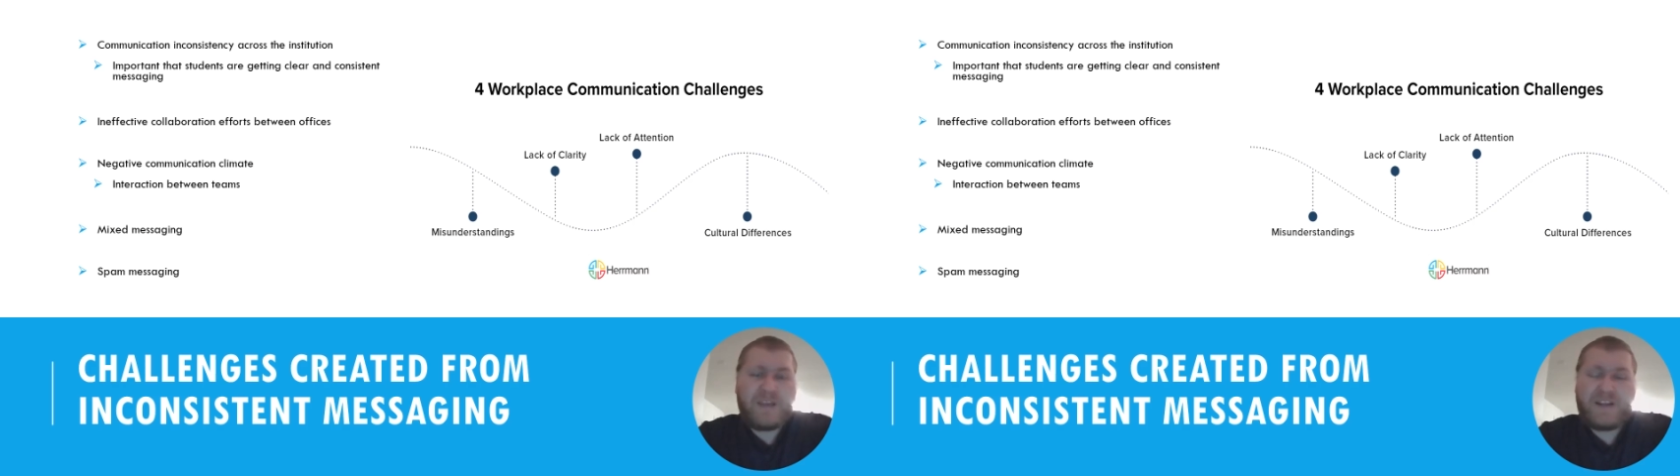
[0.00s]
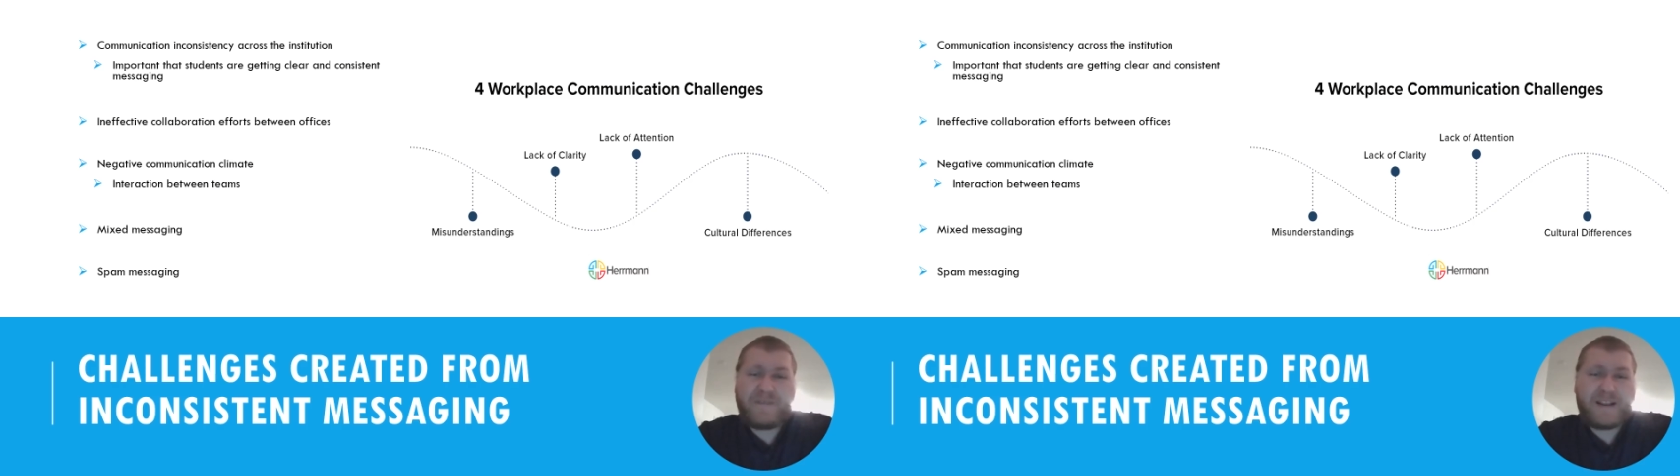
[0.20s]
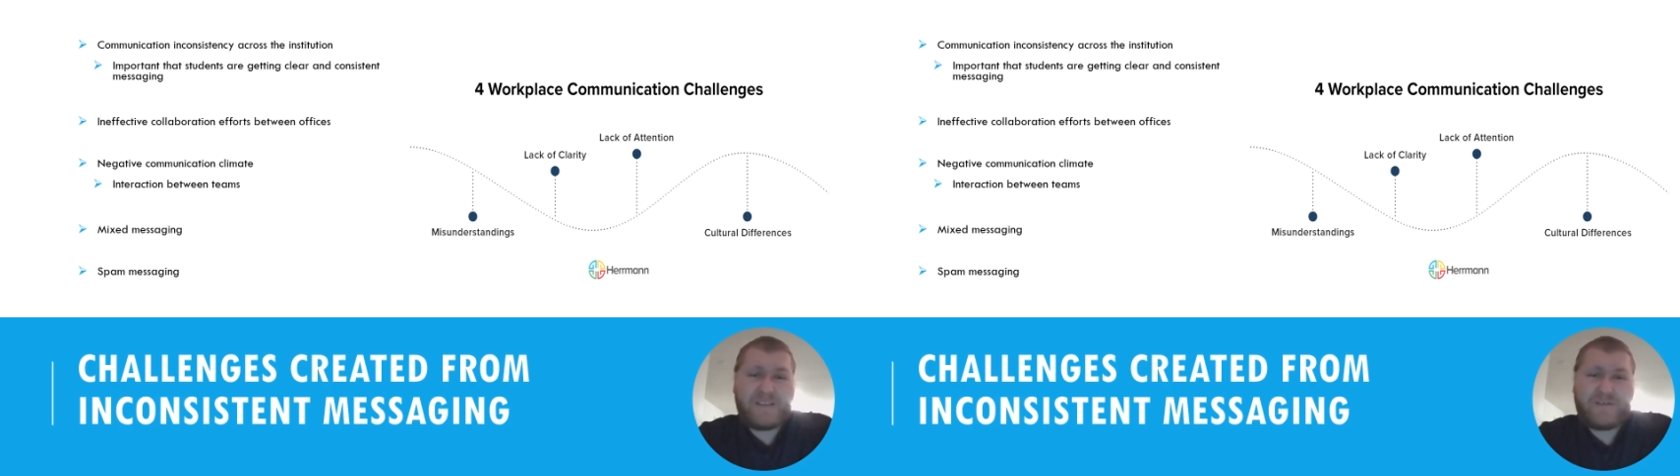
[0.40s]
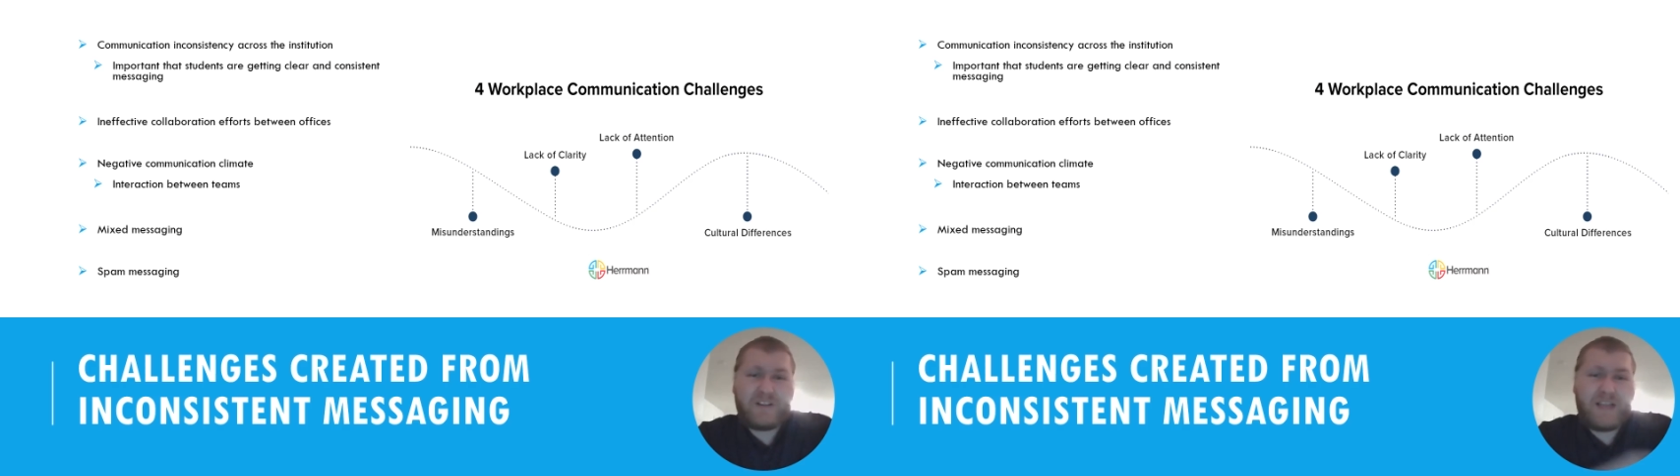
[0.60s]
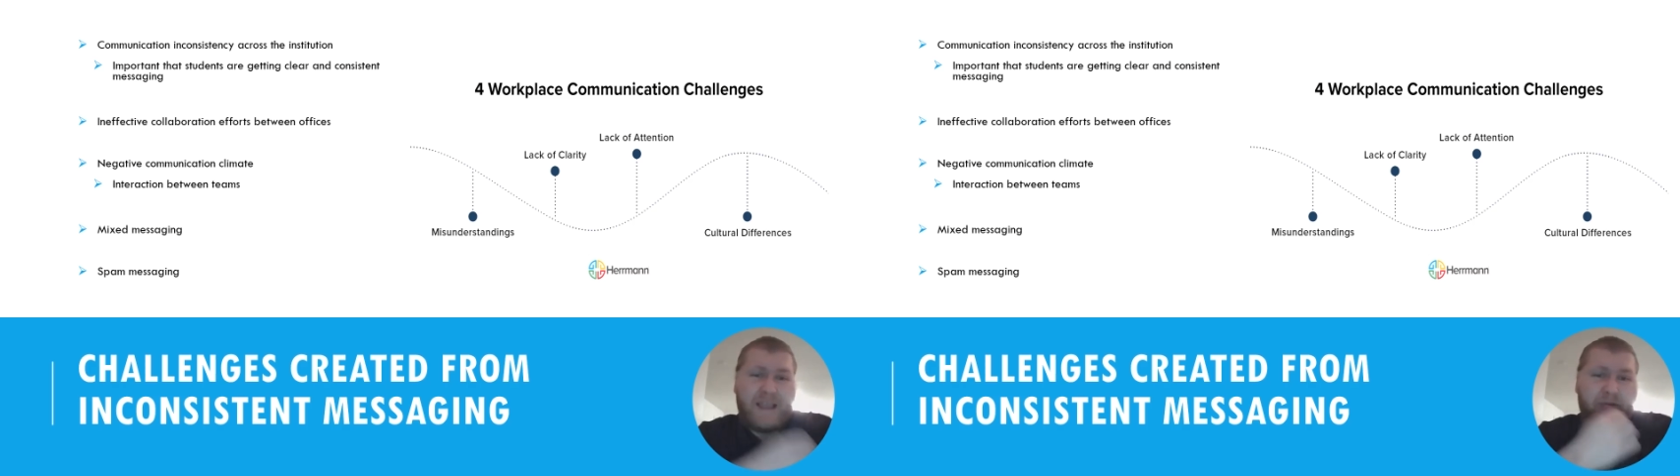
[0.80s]
Ineffective
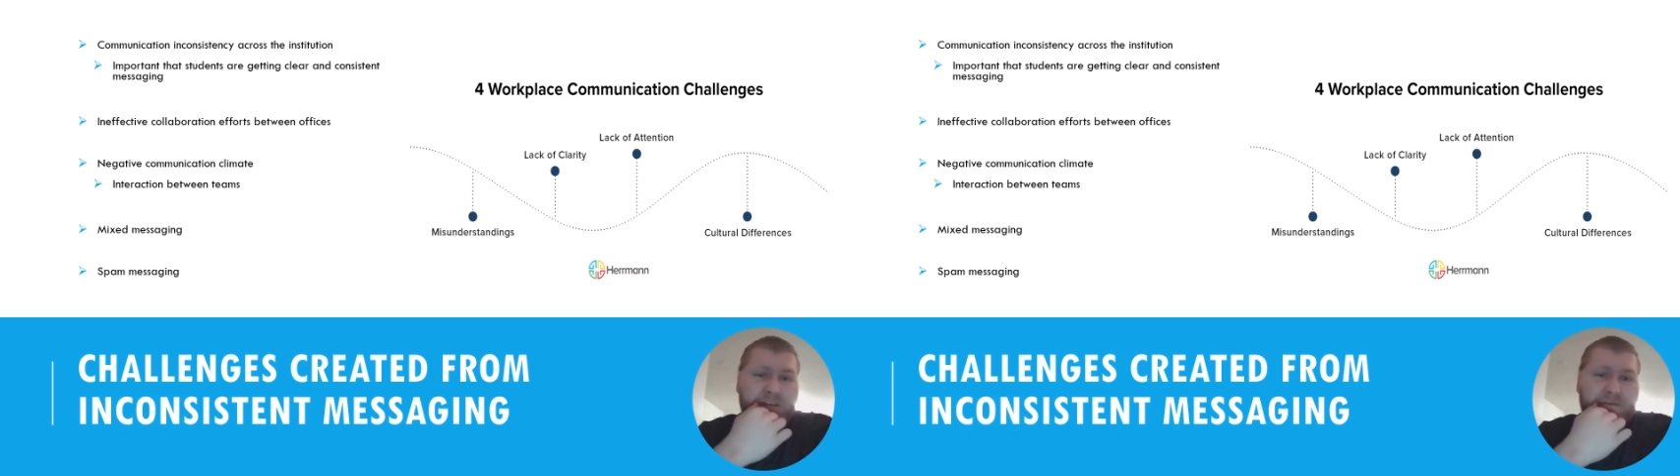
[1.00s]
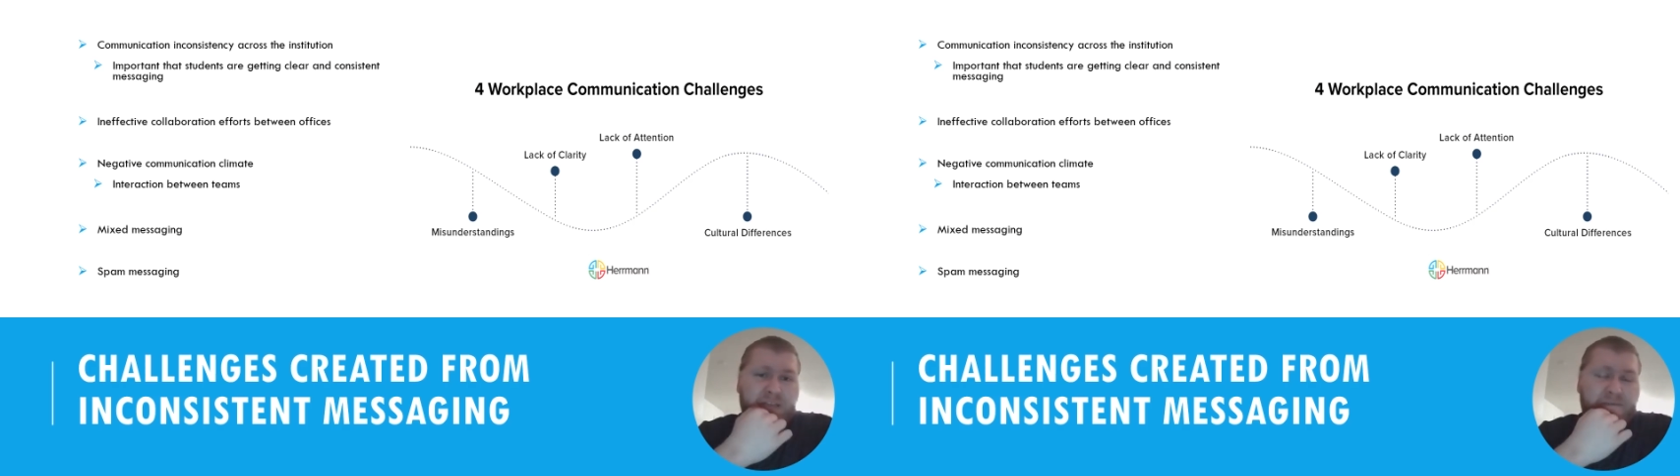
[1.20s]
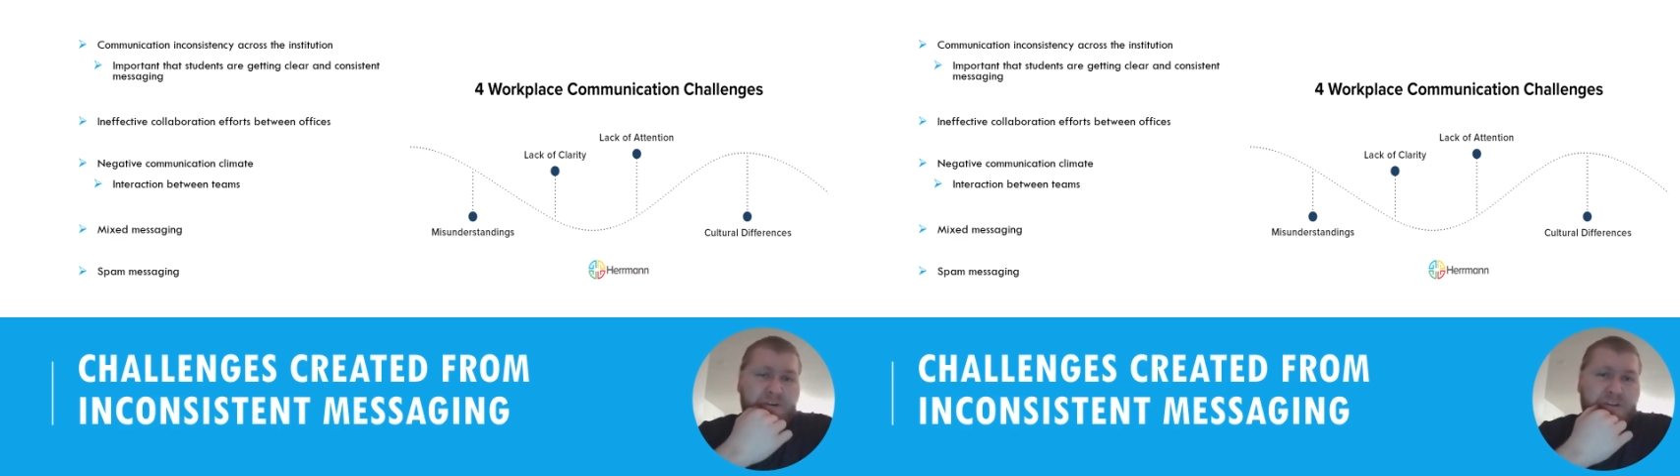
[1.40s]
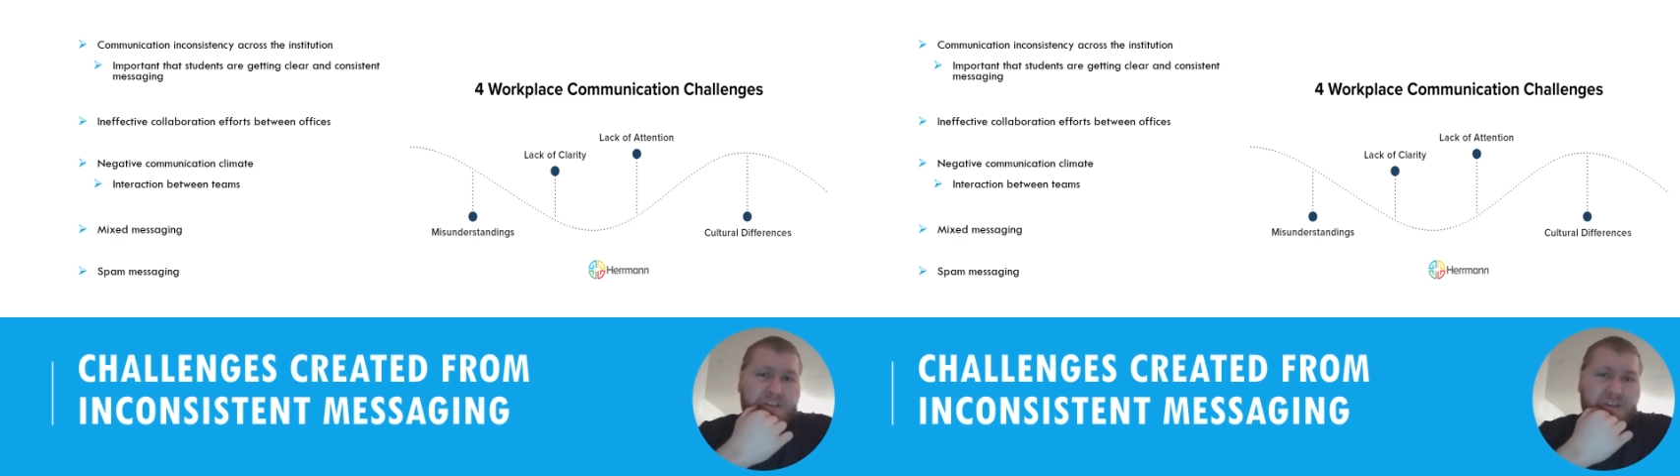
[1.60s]
collaborative efforts.